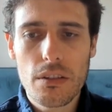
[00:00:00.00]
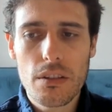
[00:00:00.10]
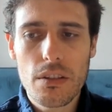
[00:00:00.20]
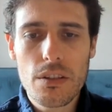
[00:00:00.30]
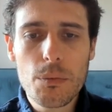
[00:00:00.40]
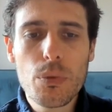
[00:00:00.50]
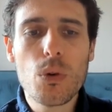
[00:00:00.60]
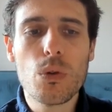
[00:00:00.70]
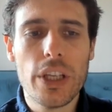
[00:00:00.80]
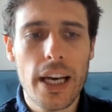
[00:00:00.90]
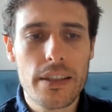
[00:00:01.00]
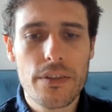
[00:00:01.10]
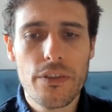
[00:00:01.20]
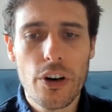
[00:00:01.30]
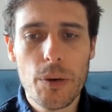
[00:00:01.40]
simple yet
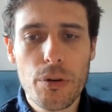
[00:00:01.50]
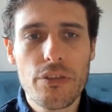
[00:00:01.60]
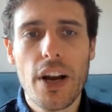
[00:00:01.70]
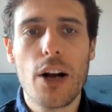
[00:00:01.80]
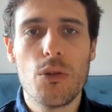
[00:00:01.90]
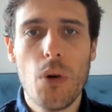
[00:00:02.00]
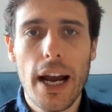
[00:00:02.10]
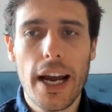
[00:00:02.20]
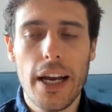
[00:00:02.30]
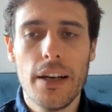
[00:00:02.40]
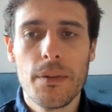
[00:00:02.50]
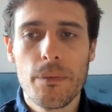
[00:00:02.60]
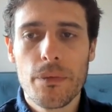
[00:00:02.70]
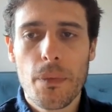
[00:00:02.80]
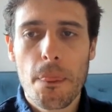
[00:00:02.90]
very profound way,
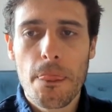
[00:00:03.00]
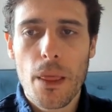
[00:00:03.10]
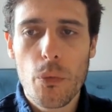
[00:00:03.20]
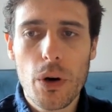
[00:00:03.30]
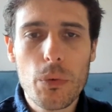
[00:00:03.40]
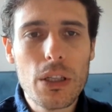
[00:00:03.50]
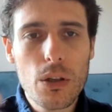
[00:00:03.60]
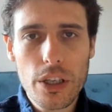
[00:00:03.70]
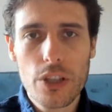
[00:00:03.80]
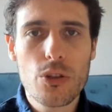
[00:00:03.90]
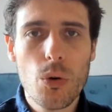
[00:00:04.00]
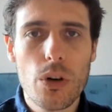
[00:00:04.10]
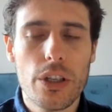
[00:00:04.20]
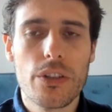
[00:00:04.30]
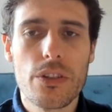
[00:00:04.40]
when we look at
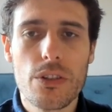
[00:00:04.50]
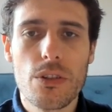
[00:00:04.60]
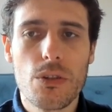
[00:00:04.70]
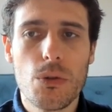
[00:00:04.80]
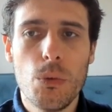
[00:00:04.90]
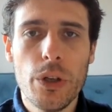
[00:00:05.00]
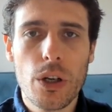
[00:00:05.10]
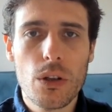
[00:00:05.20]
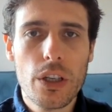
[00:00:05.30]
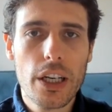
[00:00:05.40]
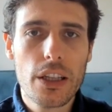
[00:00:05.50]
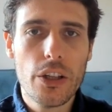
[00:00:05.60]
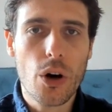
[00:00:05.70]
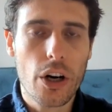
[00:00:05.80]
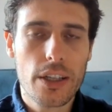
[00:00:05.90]
Taurus, we are looking at the
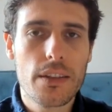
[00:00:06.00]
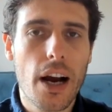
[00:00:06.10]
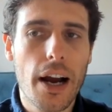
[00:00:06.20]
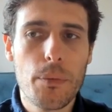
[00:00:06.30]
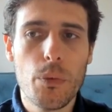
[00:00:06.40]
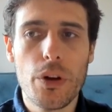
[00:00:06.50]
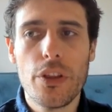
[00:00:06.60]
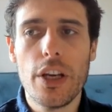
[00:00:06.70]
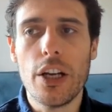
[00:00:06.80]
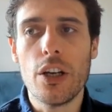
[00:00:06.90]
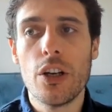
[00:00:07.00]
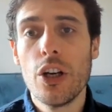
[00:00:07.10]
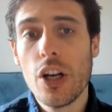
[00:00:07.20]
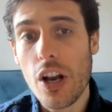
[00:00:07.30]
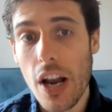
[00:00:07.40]
archetype within
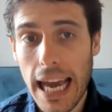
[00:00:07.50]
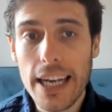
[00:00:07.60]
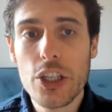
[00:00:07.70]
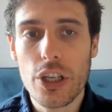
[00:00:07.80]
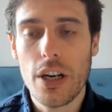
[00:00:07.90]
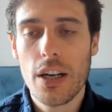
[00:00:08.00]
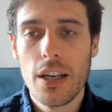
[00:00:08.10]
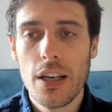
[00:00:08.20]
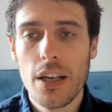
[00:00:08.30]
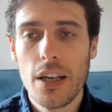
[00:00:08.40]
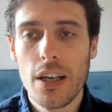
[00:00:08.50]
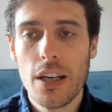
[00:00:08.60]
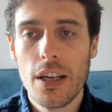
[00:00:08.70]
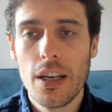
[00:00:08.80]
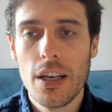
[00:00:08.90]
nature
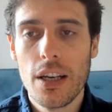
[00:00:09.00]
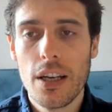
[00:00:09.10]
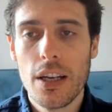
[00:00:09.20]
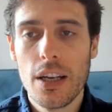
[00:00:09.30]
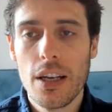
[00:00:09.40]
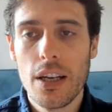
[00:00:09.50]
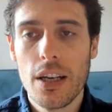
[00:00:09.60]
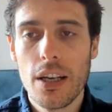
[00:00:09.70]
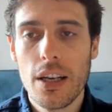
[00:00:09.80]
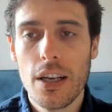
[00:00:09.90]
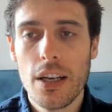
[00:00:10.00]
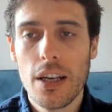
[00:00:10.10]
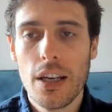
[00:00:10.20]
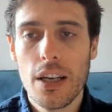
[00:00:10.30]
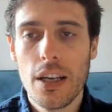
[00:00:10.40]
as what
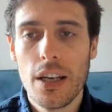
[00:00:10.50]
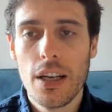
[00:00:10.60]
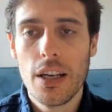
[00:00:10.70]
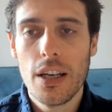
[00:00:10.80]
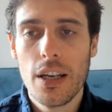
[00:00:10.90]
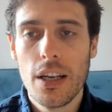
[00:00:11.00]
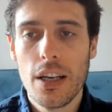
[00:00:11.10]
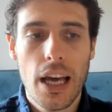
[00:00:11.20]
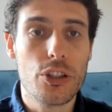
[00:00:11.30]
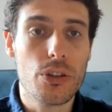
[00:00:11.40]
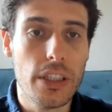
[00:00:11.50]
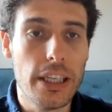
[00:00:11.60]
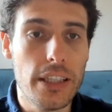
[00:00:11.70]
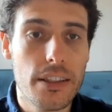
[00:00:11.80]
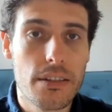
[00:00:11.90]
defines our essential
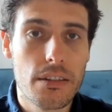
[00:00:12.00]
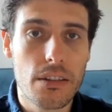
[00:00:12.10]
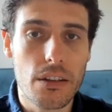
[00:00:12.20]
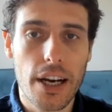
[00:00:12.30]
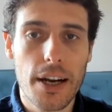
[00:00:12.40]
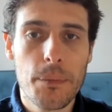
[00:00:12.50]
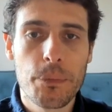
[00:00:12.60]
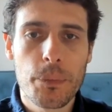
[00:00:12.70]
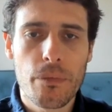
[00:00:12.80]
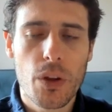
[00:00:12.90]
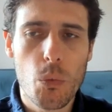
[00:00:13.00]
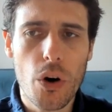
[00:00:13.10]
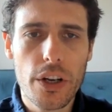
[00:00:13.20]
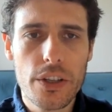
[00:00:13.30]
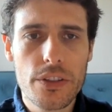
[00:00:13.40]
needs, okay?
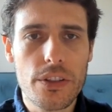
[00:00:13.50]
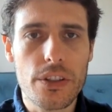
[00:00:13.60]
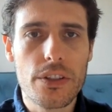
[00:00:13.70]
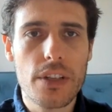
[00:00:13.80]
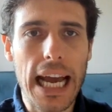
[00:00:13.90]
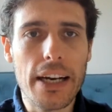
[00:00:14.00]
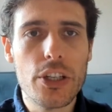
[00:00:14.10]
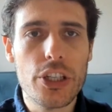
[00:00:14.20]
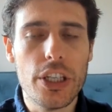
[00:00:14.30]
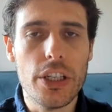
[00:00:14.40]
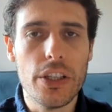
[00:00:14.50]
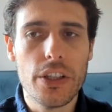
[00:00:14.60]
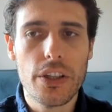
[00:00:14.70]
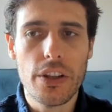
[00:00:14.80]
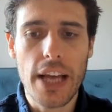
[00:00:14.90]
What is this energy
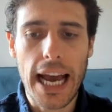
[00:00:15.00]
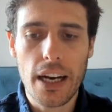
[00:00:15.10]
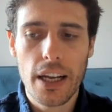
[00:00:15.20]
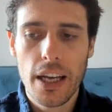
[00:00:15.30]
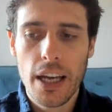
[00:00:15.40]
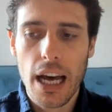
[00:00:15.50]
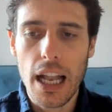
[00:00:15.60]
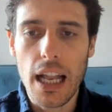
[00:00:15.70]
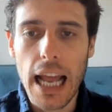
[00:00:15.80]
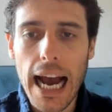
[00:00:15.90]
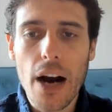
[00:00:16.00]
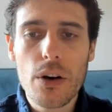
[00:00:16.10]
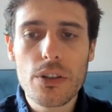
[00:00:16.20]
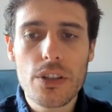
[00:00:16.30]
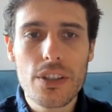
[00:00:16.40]
that
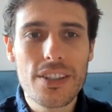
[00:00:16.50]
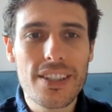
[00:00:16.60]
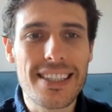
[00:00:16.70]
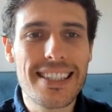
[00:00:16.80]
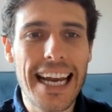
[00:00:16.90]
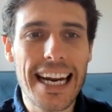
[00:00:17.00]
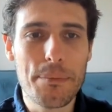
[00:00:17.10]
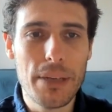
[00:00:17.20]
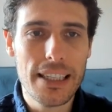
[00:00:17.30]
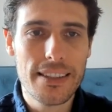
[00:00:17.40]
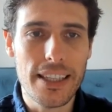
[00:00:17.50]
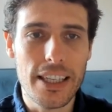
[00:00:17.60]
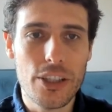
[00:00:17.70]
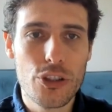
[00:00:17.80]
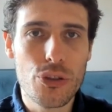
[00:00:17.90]
allows
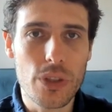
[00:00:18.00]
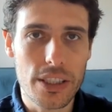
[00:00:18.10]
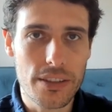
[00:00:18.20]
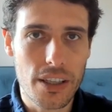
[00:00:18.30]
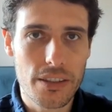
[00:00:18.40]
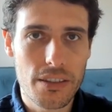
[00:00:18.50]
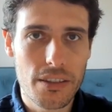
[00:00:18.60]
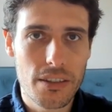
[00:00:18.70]
sustainability to exist?